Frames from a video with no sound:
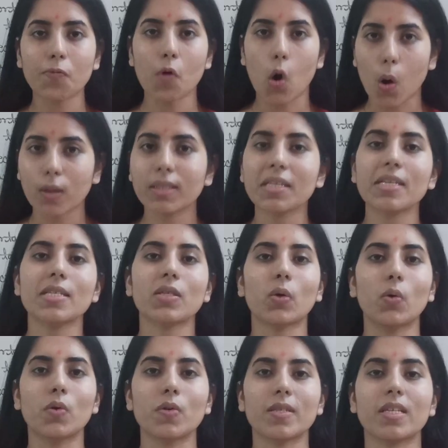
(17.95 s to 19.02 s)
all these
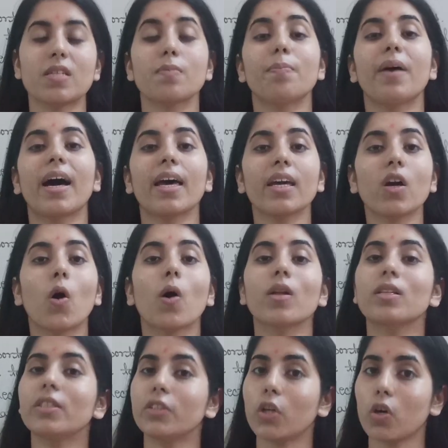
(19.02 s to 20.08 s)
courses by all
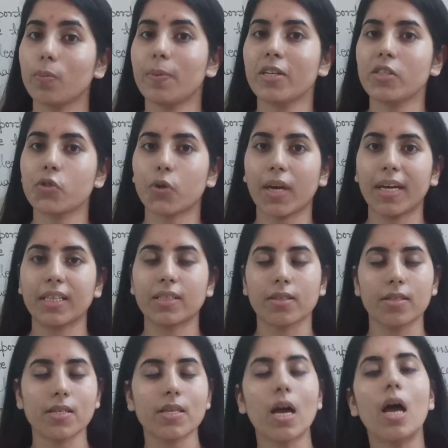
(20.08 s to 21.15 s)
the top
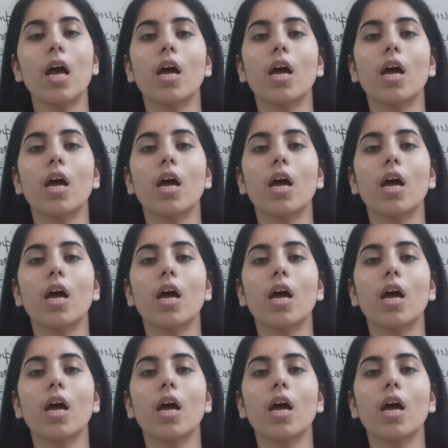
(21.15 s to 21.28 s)
educators,